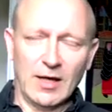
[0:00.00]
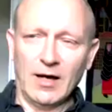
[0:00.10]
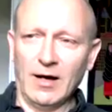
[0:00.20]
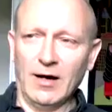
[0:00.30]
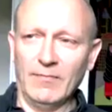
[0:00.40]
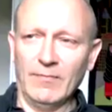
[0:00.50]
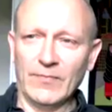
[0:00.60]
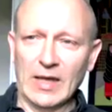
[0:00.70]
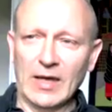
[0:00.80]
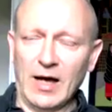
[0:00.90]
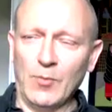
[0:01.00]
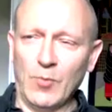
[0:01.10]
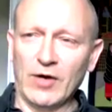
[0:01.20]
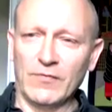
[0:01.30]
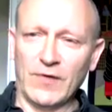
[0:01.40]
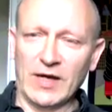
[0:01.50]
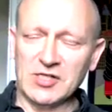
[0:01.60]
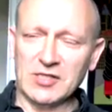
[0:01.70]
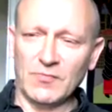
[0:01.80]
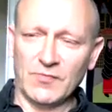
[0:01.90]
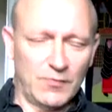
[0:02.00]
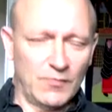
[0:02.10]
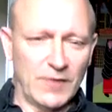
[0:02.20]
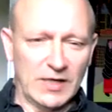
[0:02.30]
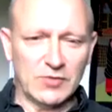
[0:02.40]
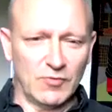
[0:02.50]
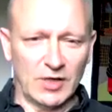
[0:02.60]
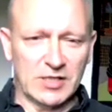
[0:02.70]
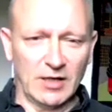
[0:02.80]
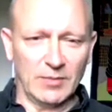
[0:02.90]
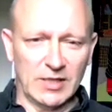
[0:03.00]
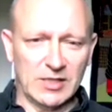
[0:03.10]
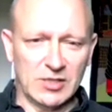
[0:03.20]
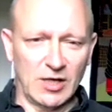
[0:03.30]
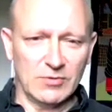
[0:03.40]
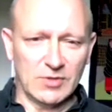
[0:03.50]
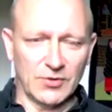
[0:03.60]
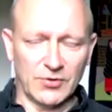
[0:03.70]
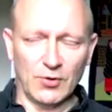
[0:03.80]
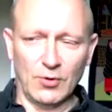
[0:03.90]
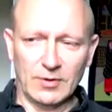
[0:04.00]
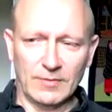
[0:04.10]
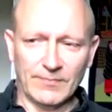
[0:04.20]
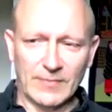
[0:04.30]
And when I finished writing up these notes, I thought,